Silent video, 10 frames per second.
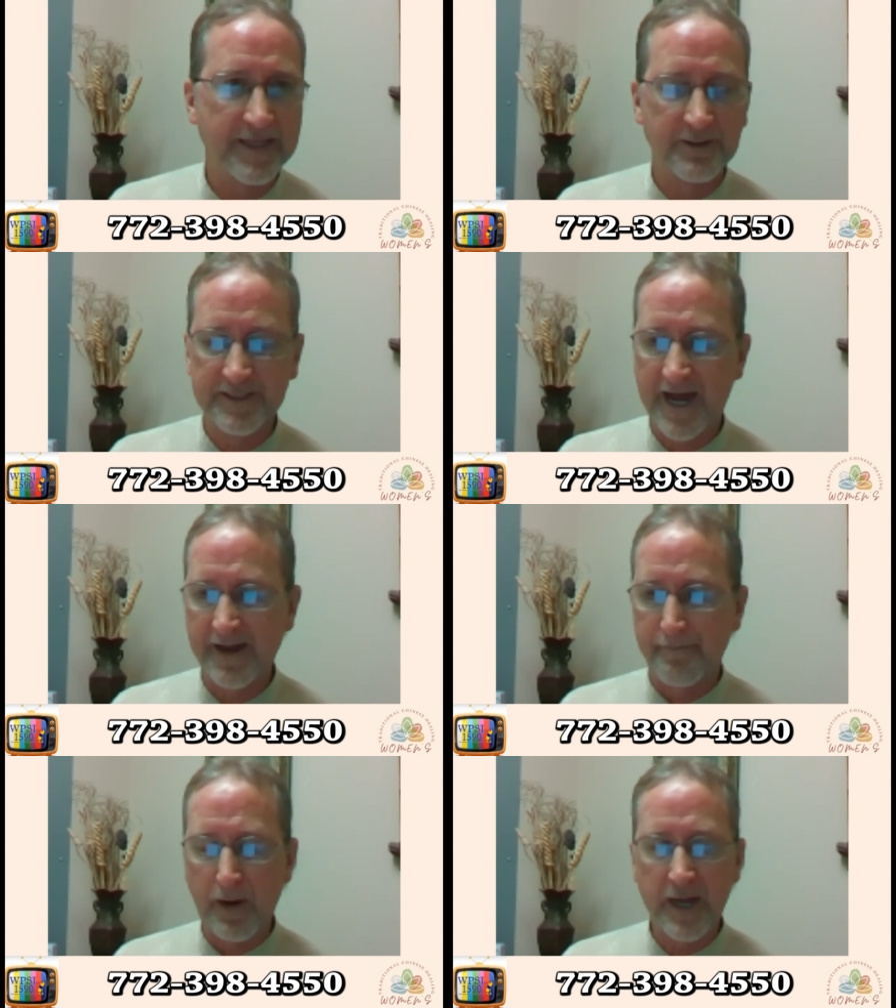There's not
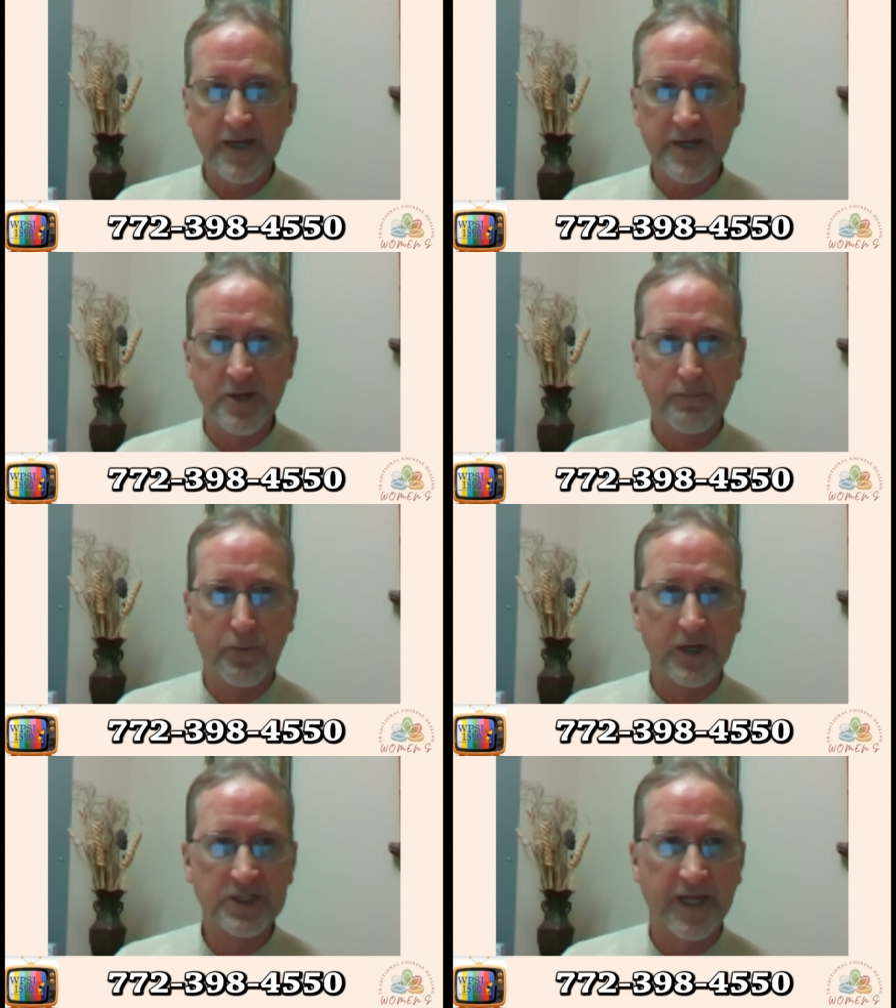a button you
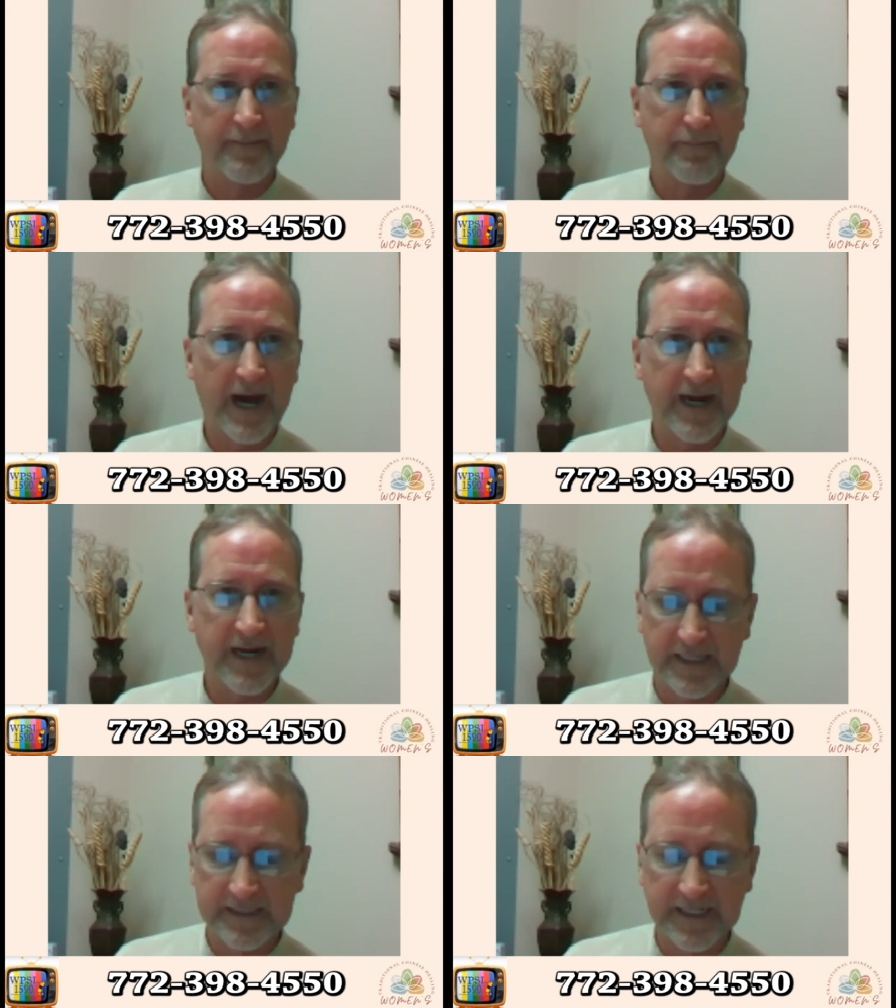push on the body
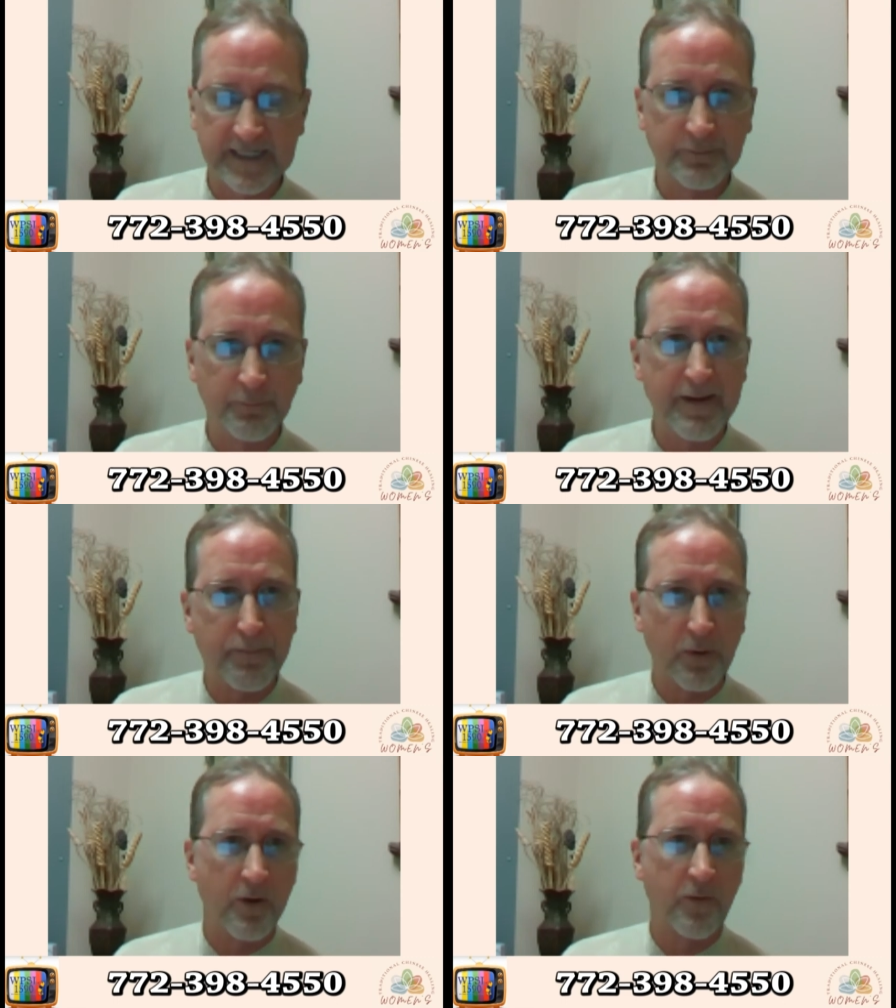that says
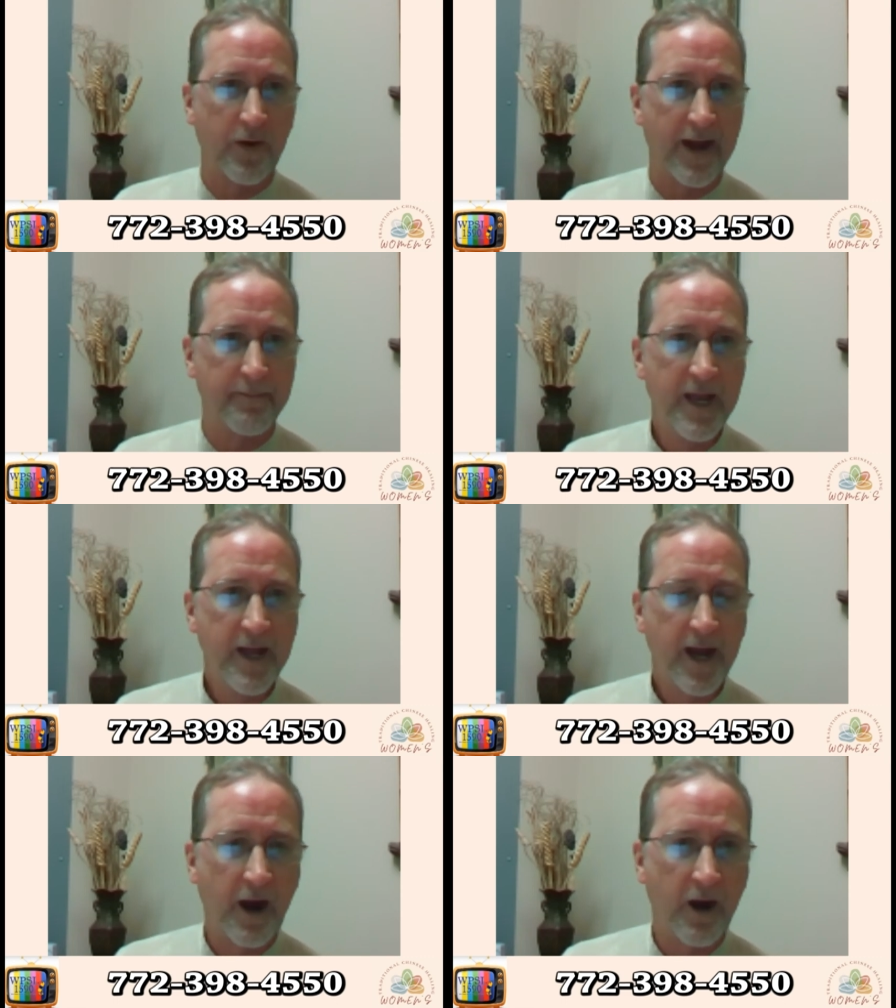reprogram
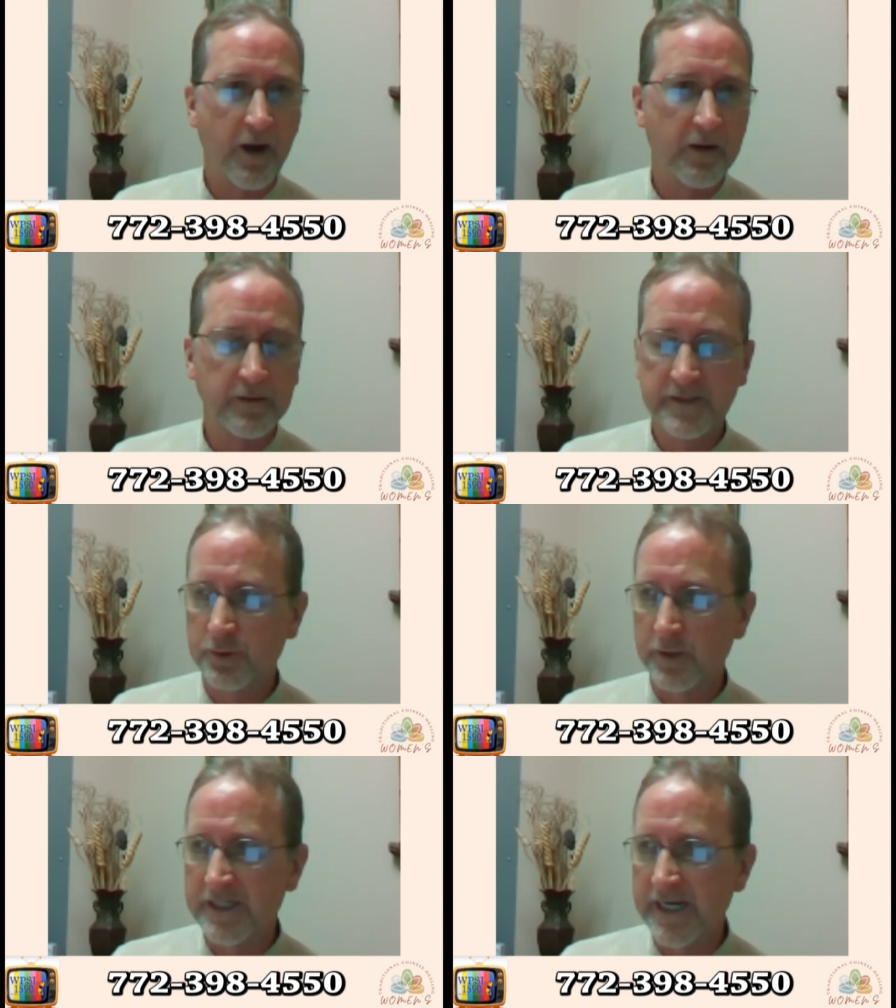our
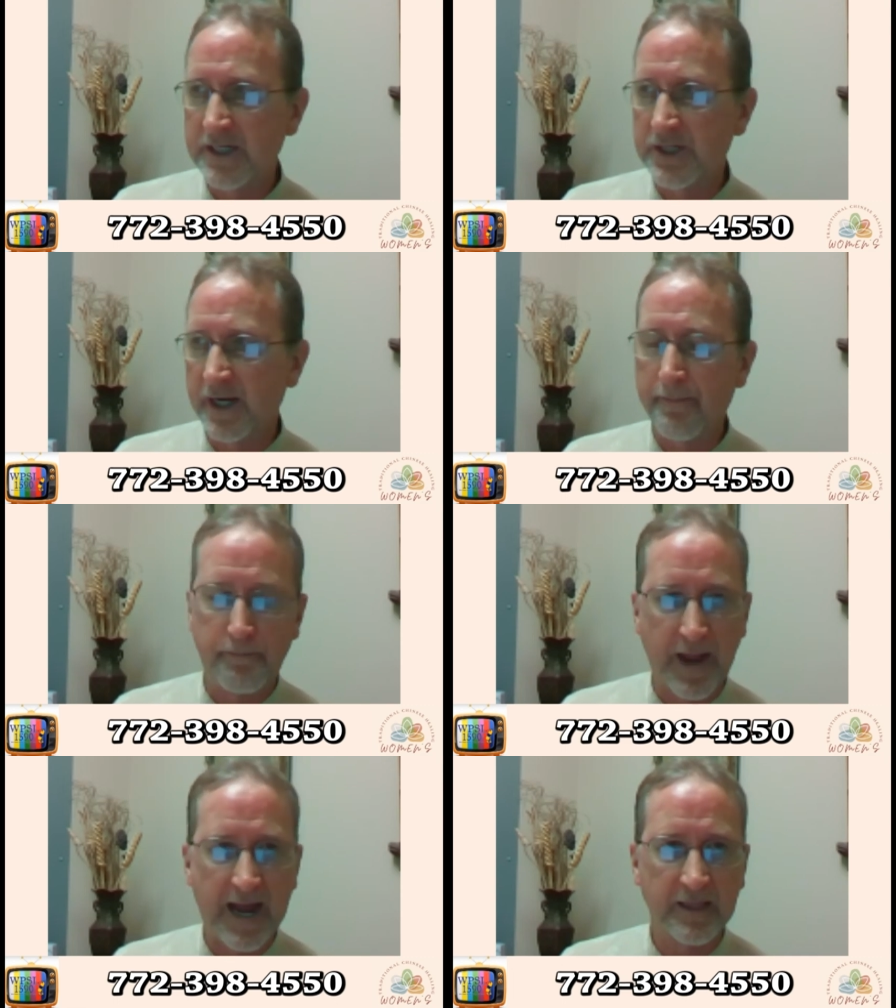strategic
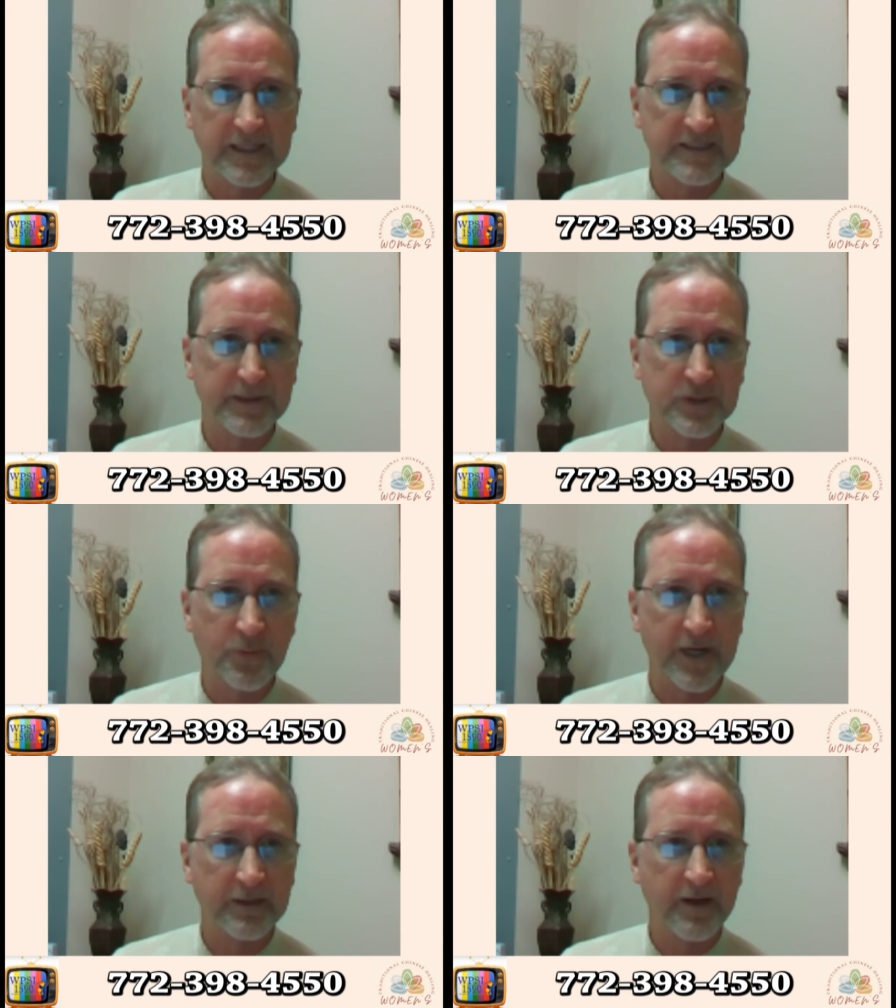balance
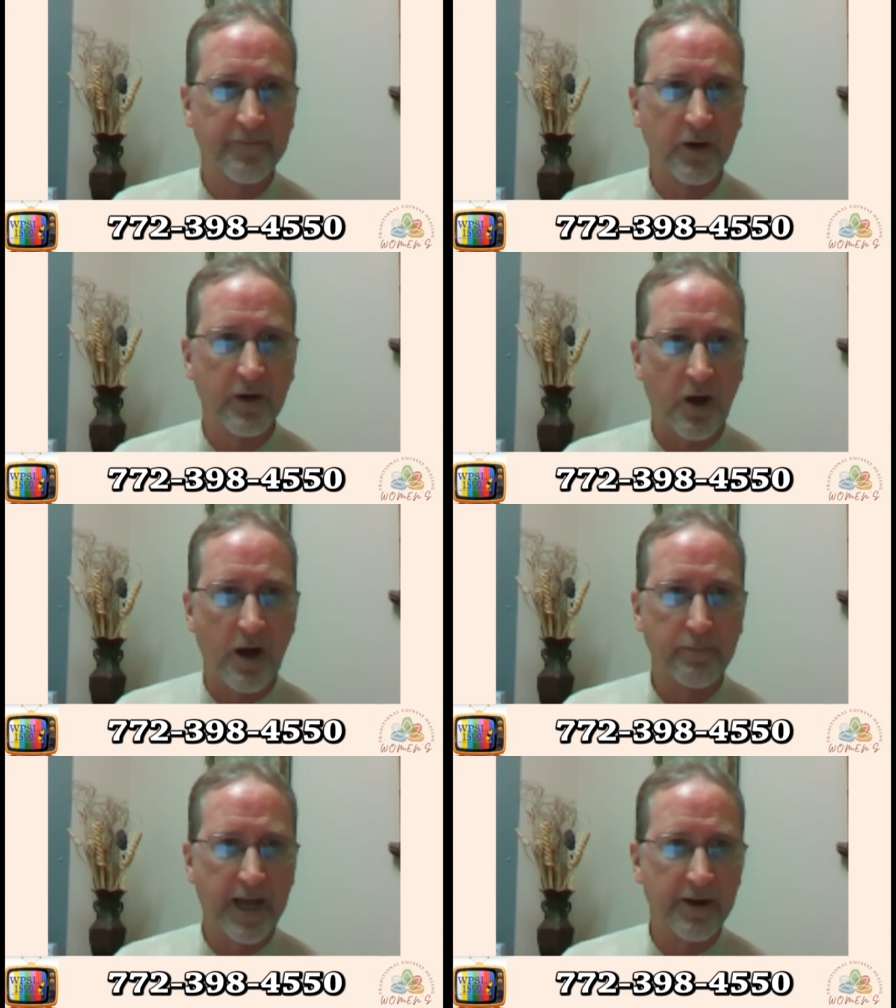between liver,
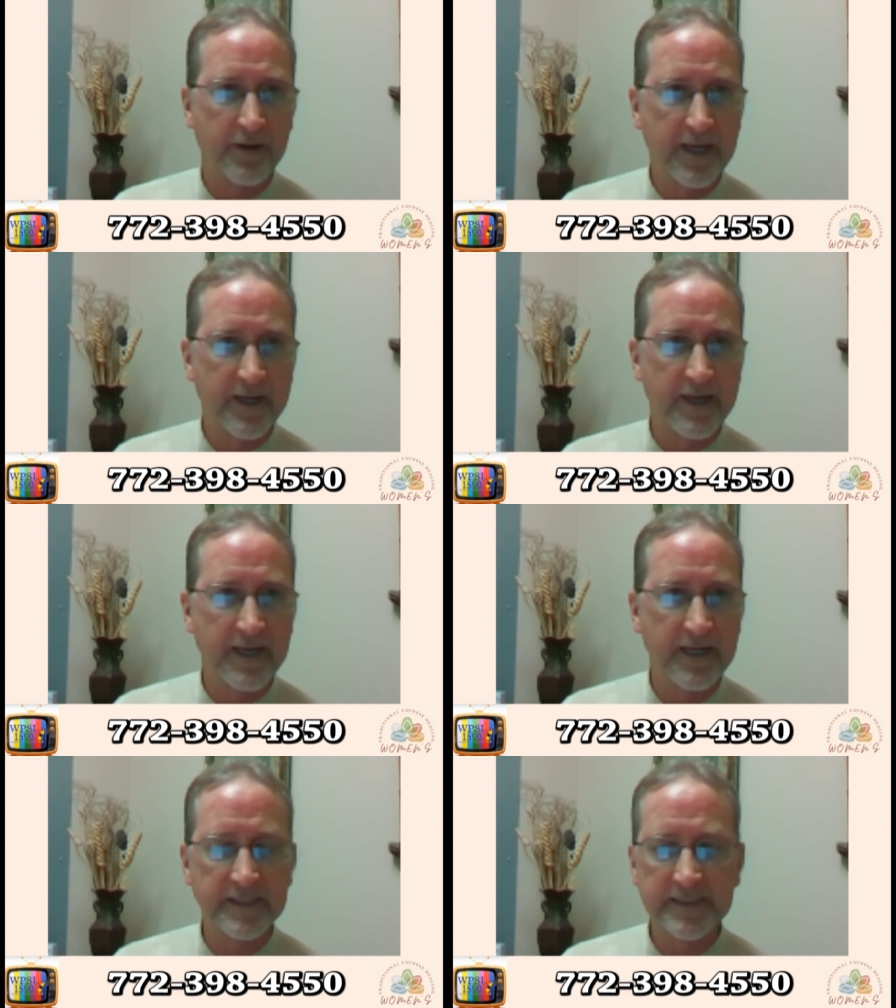gallbladder,
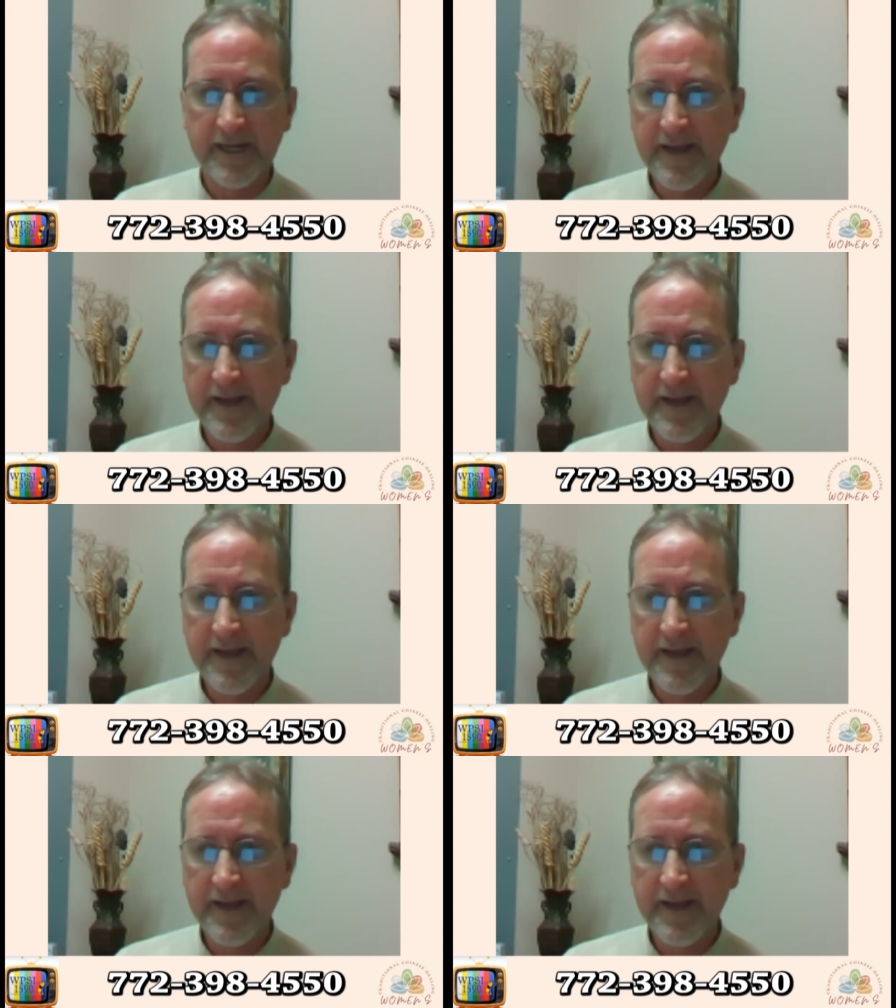kidneys,